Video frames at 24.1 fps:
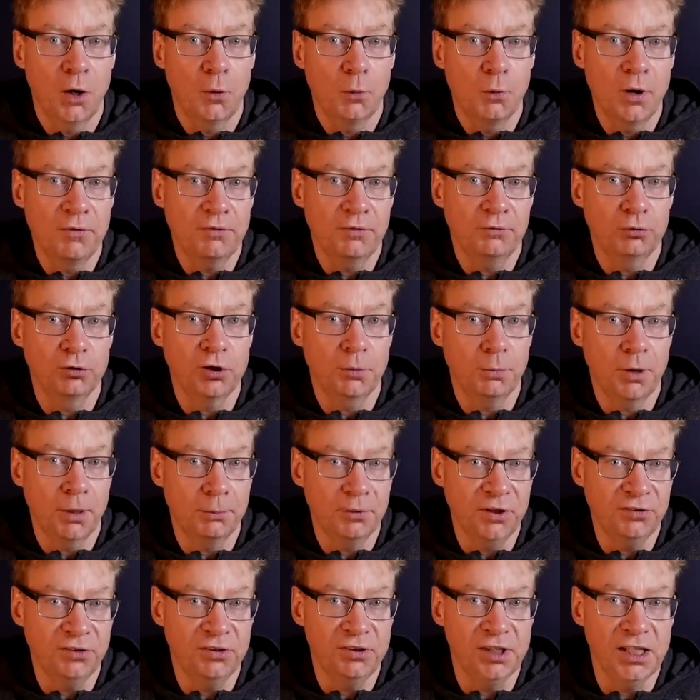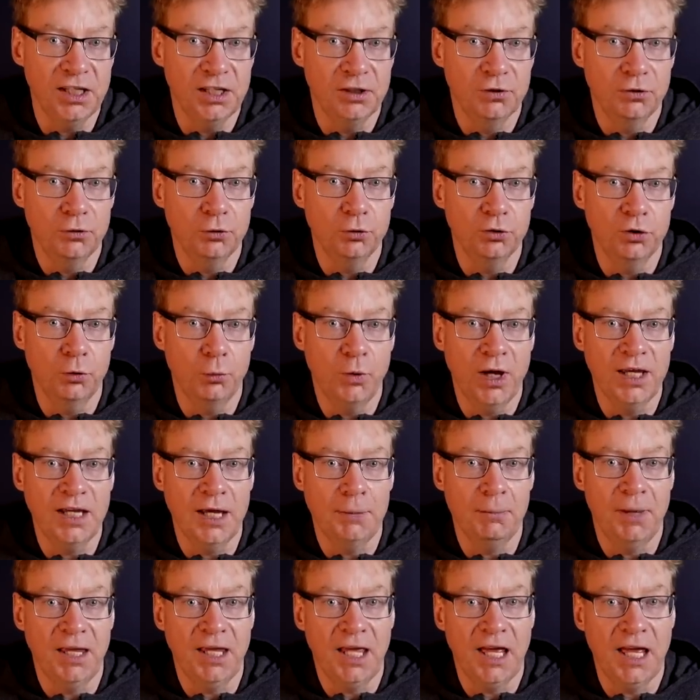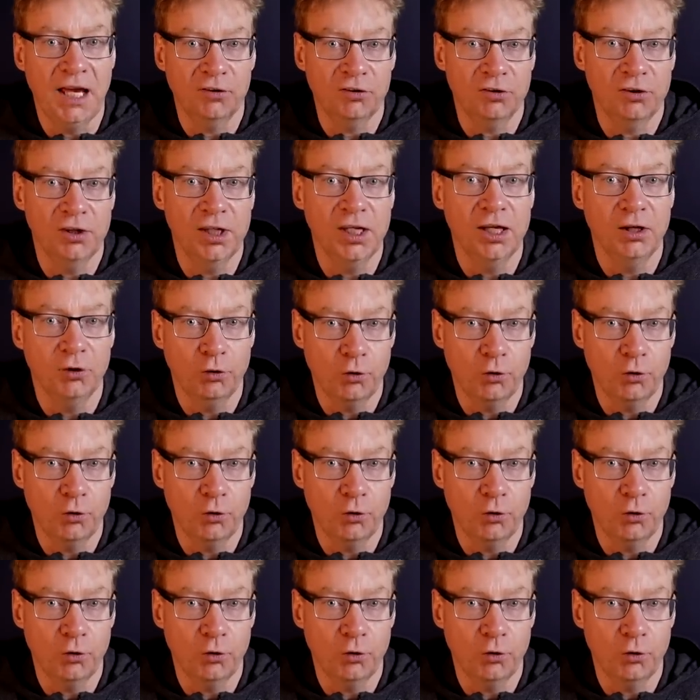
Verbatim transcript: whether through the publicity or the way it may actually